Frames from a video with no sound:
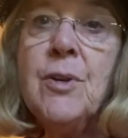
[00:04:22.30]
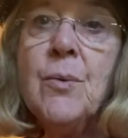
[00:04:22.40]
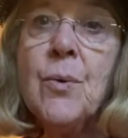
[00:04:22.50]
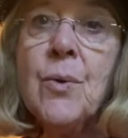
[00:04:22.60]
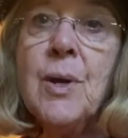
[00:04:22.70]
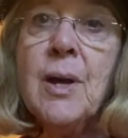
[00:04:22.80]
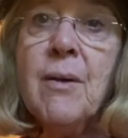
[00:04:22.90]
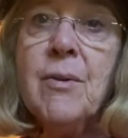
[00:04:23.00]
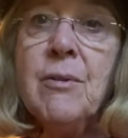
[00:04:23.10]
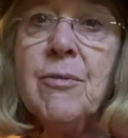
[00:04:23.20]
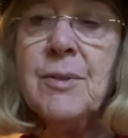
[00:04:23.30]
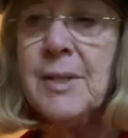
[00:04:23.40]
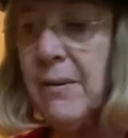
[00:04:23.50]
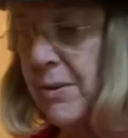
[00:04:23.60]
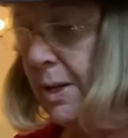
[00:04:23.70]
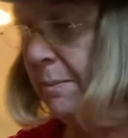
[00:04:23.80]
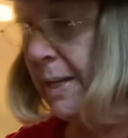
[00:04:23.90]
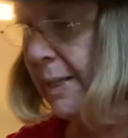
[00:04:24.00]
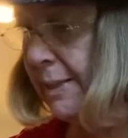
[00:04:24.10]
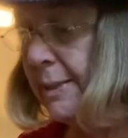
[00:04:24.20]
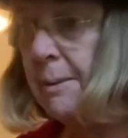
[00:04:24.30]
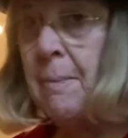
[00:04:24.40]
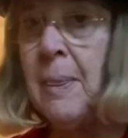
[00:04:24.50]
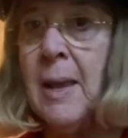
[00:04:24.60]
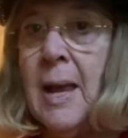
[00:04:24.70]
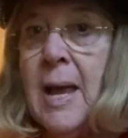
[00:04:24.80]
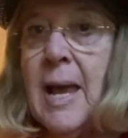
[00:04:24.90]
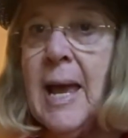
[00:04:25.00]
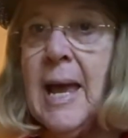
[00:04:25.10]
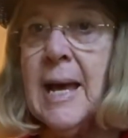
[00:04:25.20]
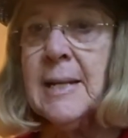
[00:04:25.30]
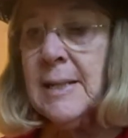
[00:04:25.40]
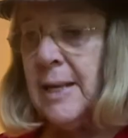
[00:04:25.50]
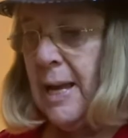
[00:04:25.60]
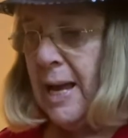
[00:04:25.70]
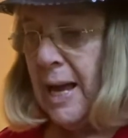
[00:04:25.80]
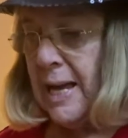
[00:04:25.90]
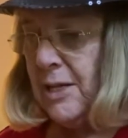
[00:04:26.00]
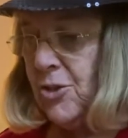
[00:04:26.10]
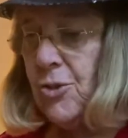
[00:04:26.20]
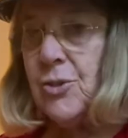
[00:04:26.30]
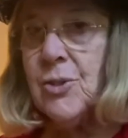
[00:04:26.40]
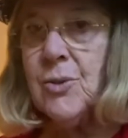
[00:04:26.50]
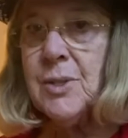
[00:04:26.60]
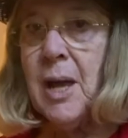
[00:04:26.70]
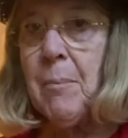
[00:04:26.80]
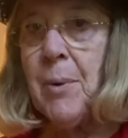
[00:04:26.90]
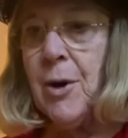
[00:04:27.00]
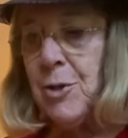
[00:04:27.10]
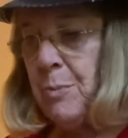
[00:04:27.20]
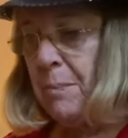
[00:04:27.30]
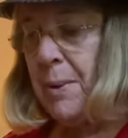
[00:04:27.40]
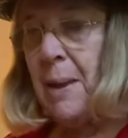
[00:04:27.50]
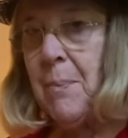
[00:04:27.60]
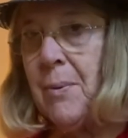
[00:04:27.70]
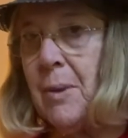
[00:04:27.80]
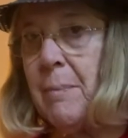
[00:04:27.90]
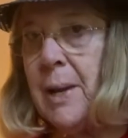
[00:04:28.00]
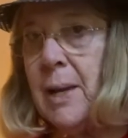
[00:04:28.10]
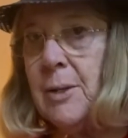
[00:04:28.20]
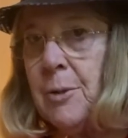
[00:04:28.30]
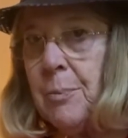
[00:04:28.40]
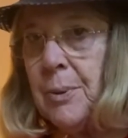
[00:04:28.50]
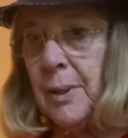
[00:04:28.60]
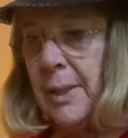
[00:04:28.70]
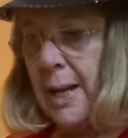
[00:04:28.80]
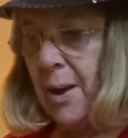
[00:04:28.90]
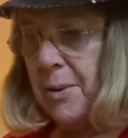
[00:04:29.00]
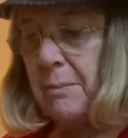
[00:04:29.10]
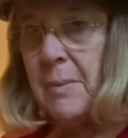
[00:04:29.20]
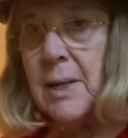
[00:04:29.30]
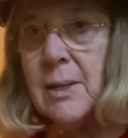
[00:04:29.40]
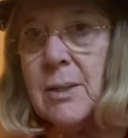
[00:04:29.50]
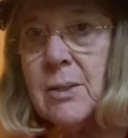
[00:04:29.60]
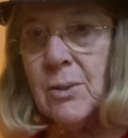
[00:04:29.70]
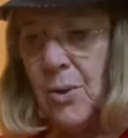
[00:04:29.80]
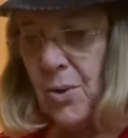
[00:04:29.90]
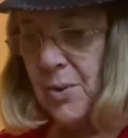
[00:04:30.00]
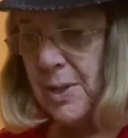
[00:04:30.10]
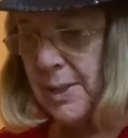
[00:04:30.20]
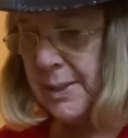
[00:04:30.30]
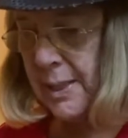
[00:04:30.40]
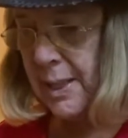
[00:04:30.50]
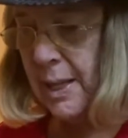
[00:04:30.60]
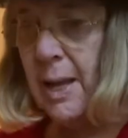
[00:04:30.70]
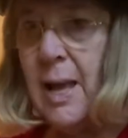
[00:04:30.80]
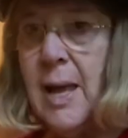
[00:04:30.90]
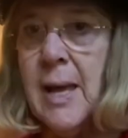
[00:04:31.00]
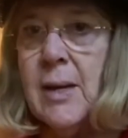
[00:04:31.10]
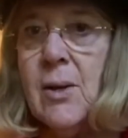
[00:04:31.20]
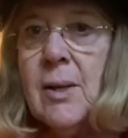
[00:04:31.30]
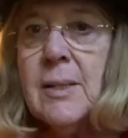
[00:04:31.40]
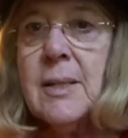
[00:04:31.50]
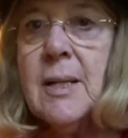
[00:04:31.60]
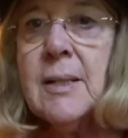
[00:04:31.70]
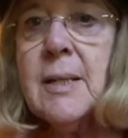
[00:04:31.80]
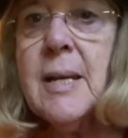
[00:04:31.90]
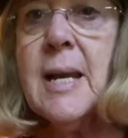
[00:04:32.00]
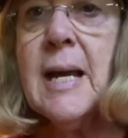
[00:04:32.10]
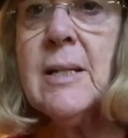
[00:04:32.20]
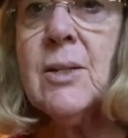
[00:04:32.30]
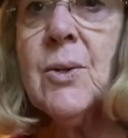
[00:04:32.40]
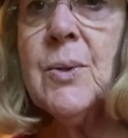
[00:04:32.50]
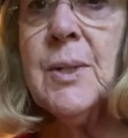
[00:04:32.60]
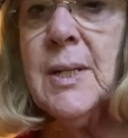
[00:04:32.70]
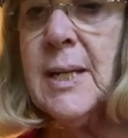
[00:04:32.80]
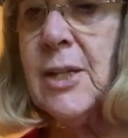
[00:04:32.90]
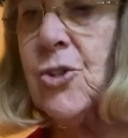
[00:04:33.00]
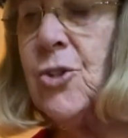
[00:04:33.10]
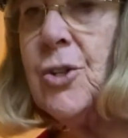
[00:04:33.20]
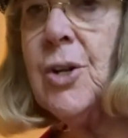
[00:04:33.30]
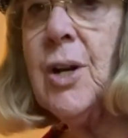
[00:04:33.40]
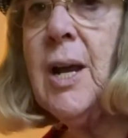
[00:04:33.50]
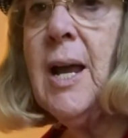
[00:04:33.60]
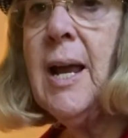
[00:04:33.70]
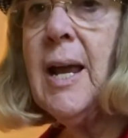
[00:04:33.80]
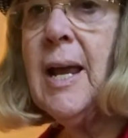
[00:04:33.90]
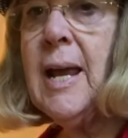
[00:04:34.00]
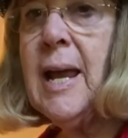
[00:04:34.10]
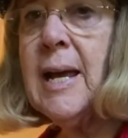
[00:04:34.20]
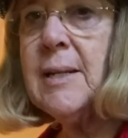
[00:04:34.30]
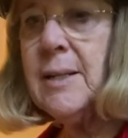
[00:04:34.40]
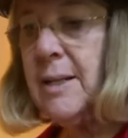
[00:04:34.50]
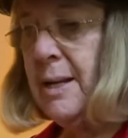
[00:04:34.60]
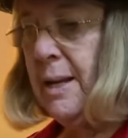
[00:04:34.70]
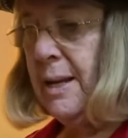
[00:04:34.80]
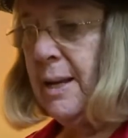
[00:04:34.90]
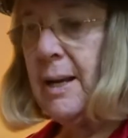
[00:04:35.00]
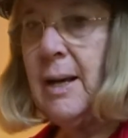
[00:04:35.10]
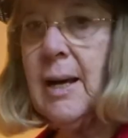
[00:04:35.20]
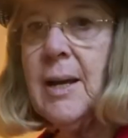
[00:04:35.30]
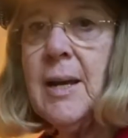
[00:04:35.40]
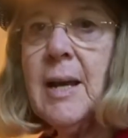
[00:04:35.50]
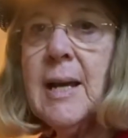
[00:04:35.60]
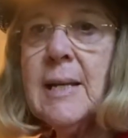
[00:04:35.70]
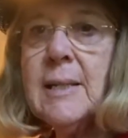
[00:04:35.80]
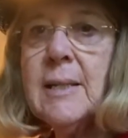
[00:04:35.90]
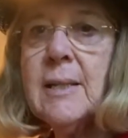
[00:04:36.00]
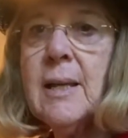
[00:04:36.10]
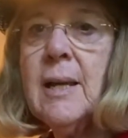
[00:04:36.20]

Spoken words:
degree oven for 70 minutes. And I just used that parchment paper in the pan to pull it out. It made it so easy. And you can see it's a nice golden texture and a nice